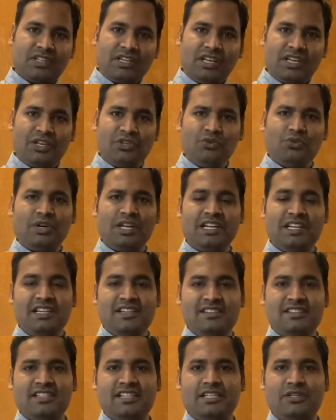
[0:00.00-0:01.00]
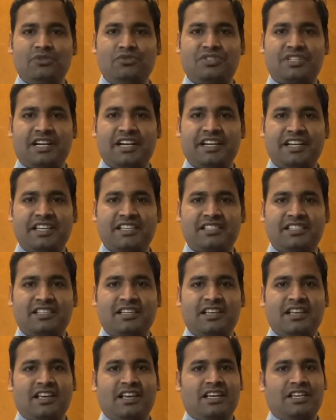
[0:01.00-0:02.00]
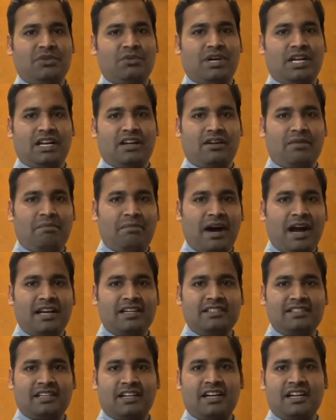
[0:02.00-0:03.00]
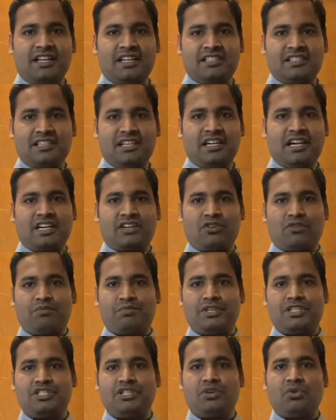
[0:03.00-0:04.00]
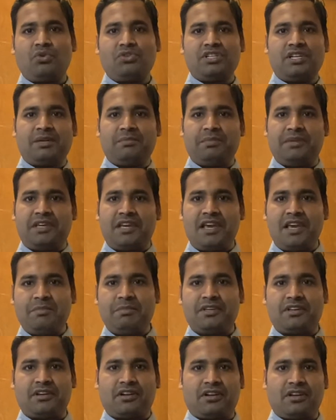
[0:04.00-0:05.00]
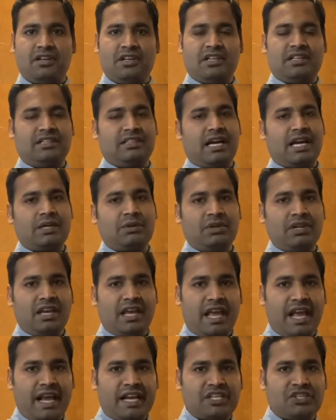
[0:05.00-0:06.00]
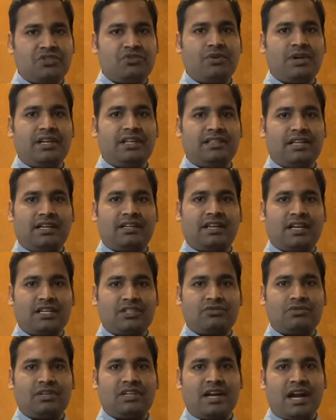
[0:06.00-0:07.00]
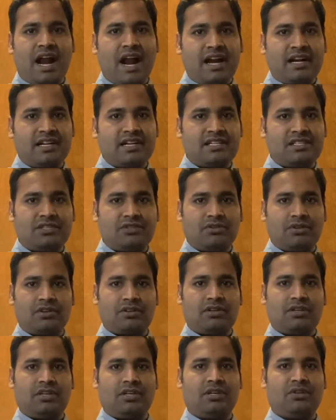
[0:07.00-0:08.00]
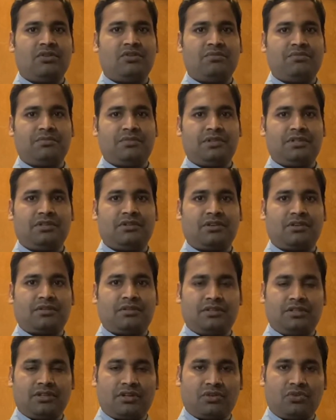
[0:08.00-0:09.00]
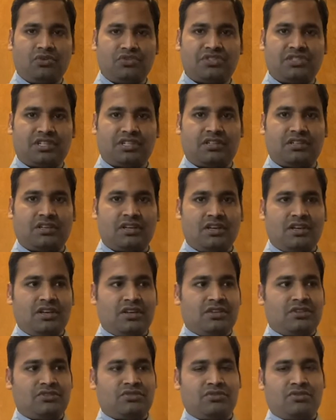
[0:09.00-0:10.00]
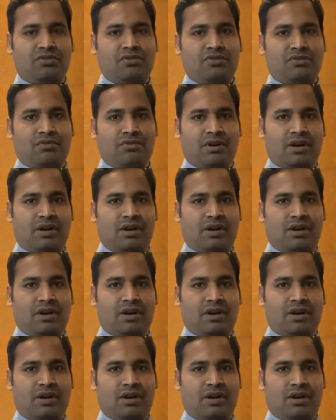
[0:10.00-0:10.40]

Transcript: you can easily do genetics. You can combine genetics, electrophysiology, and behavior that will actually address your question. So